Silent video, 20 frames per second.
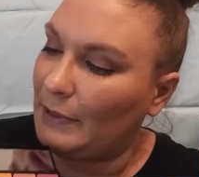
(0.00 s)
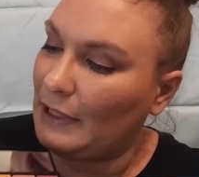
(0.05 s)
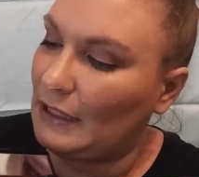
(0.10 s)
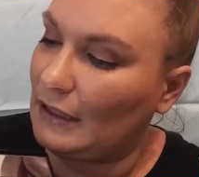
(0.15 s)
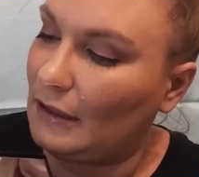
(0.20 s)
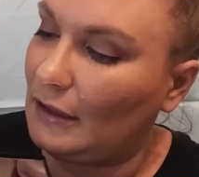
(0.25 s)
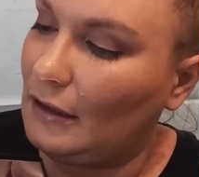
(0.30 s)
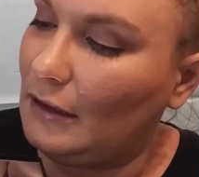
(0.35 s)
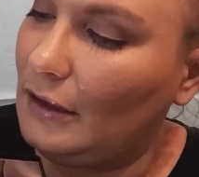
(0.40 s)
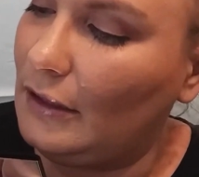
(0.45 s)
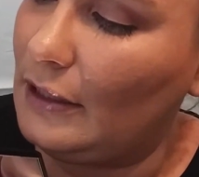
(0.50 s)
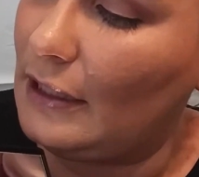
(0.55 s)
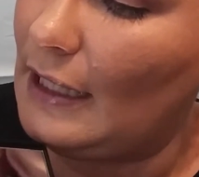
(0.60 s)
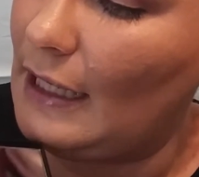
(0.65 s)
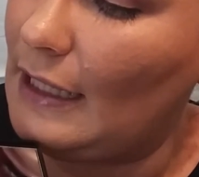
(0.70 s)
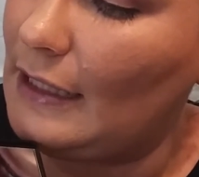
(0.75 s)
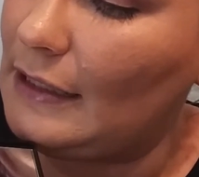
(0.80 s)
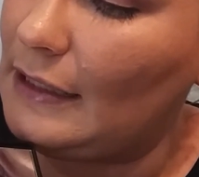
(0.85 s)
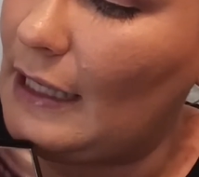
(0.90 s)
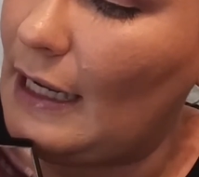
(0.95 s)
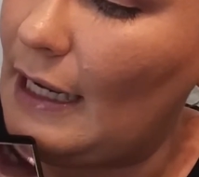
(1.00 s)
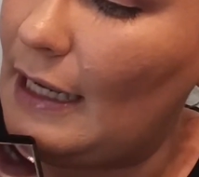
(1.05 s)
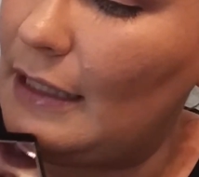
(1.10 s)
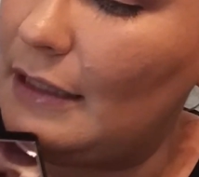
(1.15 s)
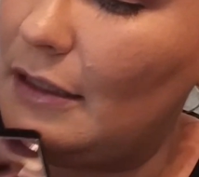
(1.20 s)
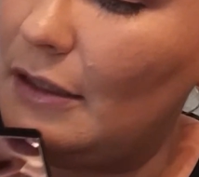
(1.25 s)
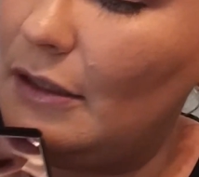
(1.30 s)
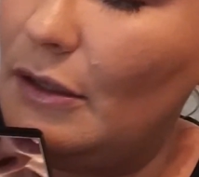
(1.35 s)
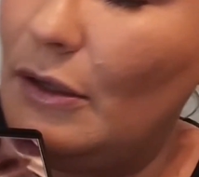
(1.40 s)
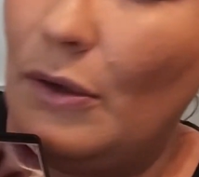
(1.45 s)
mean, look at
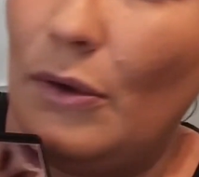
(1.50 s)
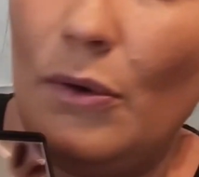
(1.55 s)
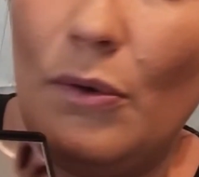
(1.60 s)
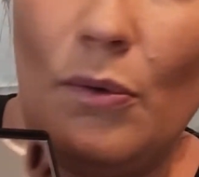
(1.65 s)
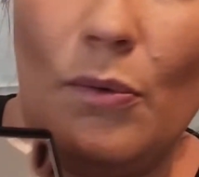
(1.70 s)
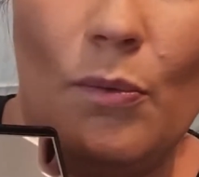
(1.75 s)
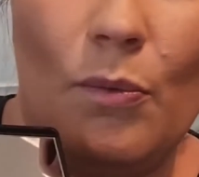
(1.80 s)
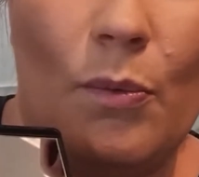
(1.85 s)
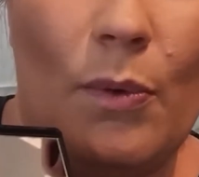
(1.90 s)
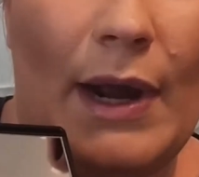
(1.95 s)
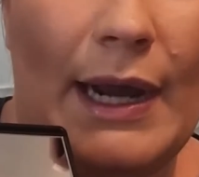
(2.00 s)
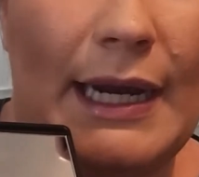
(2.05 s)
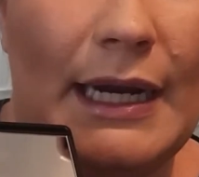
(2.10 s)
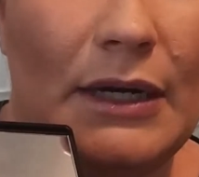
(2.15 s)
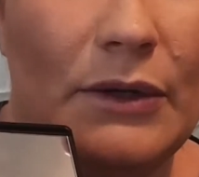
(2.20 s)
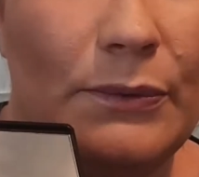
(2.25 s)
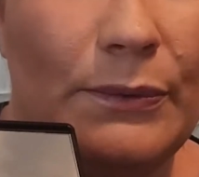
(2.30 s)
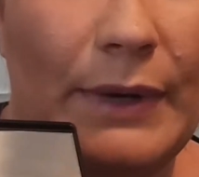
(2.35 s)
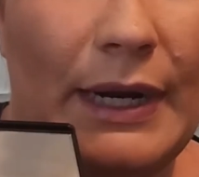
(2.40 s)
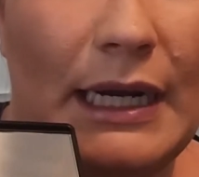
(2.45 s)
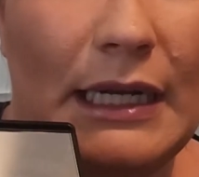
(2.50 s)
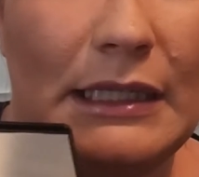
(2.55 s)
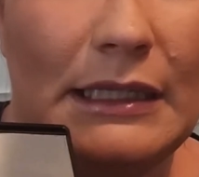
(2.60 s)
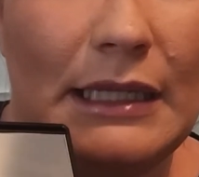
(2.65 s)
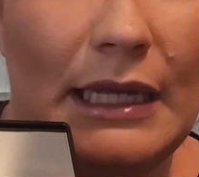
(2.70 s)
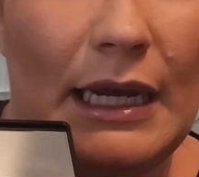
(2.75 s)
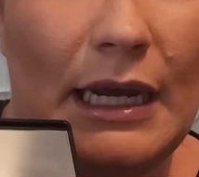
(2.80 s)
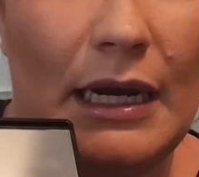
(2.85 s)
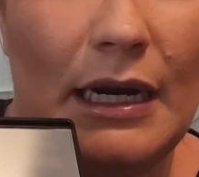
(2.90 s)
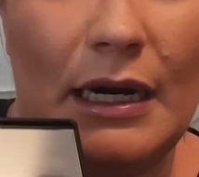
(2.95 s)
that white right
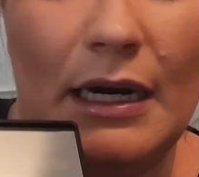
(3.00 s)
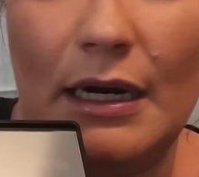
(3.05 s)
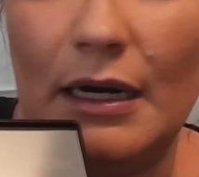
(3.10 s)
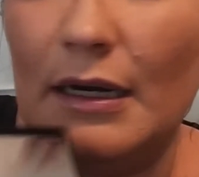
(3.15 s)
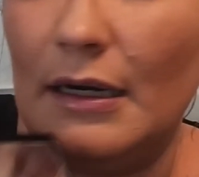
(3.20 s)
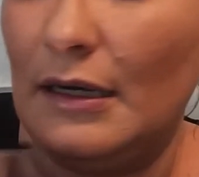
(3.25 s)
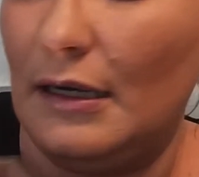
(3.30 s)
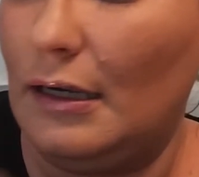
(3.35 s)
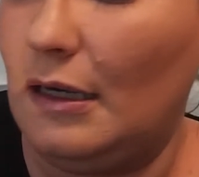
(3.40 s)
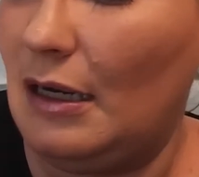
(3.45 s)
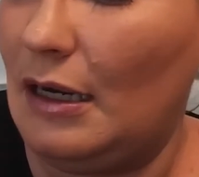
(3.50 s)
there.